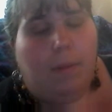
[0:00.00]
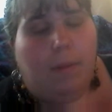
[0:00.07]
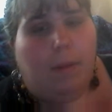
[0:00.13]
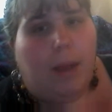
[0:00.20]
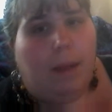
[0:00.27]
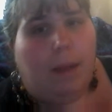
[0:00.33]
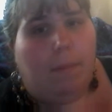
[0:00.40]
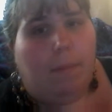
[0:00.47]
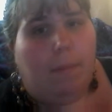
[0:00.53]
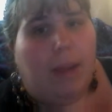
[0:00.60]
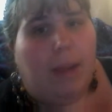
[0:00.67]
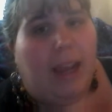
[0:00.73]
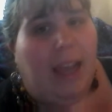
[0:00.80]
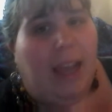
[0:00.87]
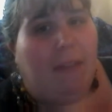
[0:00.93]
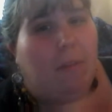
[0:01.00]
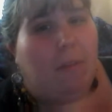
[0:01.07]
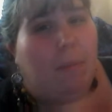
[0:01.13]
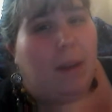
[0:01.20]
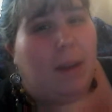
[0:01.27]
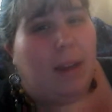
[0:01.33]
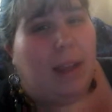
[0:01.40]
Um, I haven't
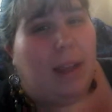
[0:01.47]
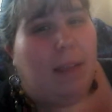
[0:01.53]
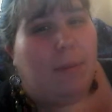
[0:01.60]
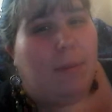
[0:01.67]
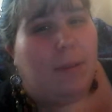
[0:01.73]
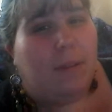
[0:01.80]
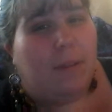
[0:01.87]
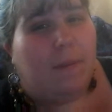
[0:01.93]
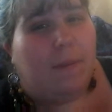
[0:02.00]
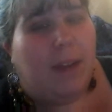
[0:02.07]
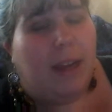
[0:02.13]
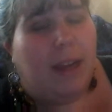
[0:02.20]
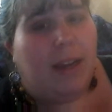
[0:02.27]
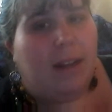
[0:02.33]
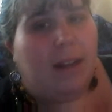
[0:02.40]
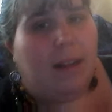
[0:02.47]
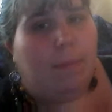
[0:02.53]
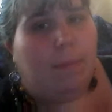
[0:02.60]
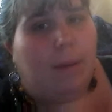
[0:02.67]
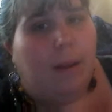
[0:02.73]
been able to find a hook